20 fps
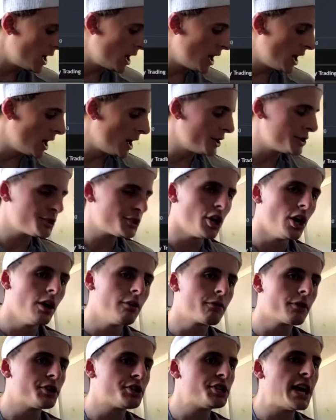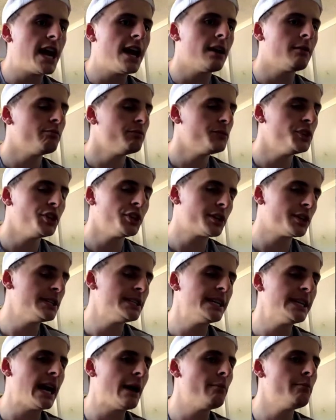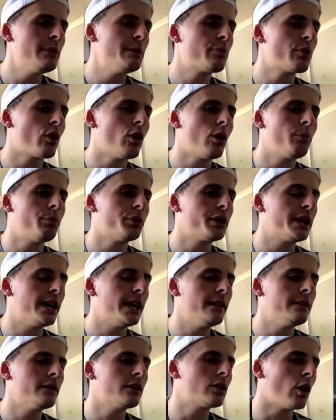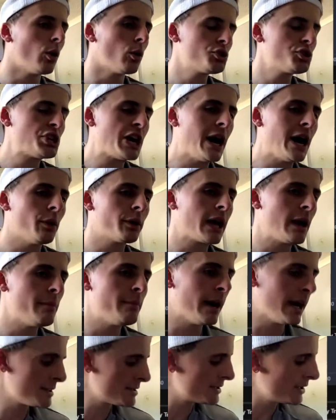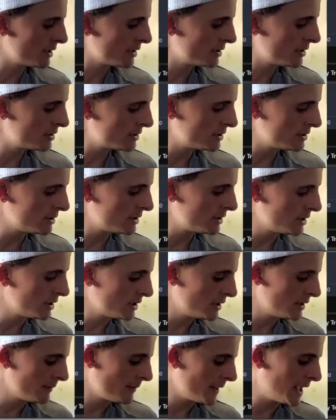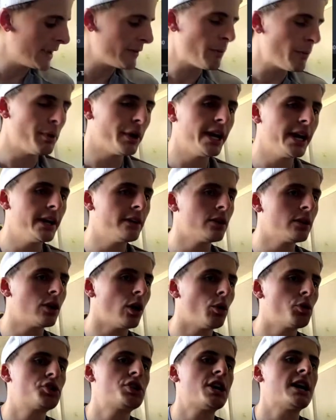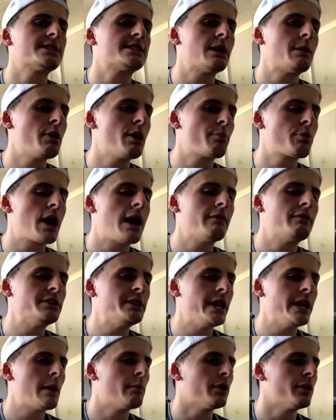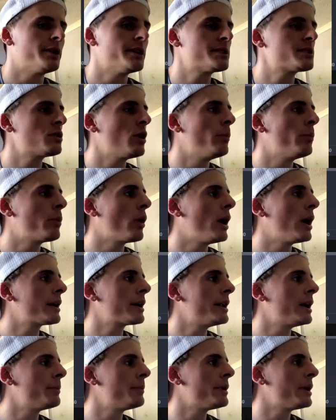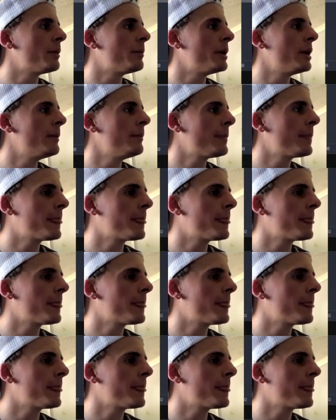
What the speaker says: Turverish, yeah. You can DM me, bro. Put it in the gold chat. I'll get back to you. Either put it in the gold chat, send me a private DM on Discord, bro. I can help you out, mate.